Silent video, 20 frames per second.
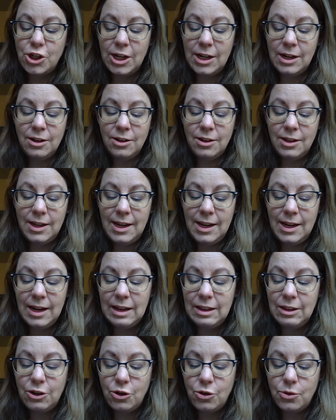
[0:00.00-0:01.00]
jingling
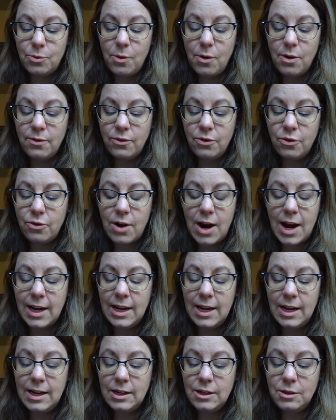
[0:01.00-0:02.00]
and the dwarf
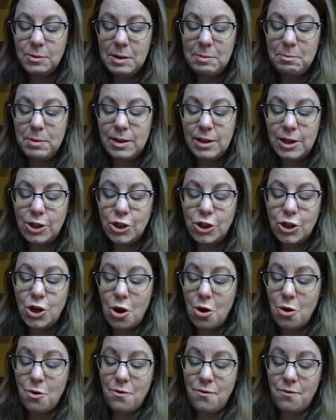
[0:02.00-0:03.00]
cracking his whip and the
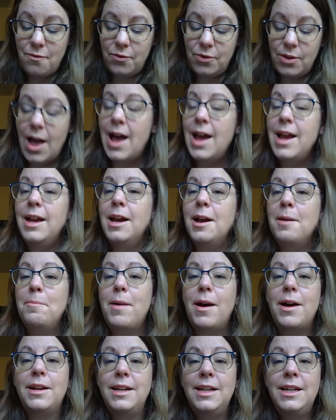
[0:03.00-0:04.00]
snow flying up
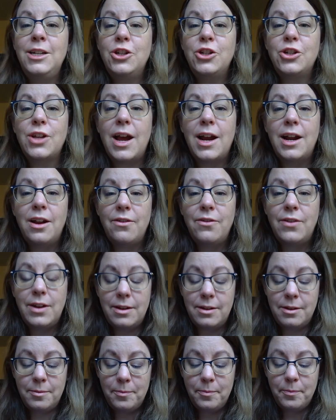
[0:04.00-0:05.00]
on each side of
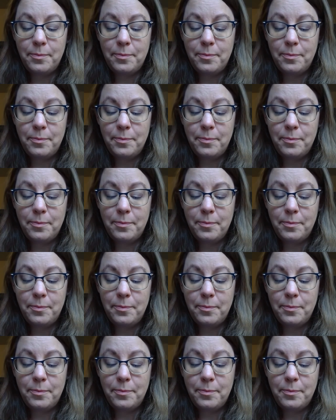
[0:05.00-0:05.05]
it.